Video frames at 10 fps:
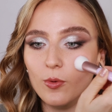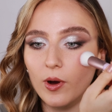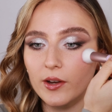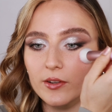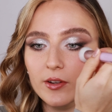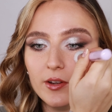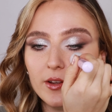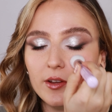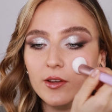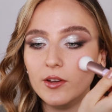want
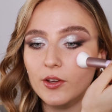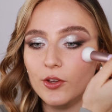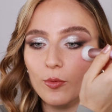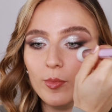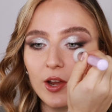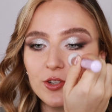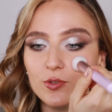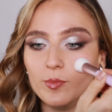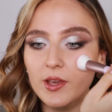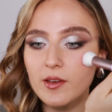your blush
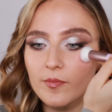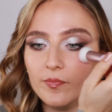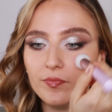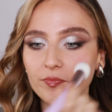to be.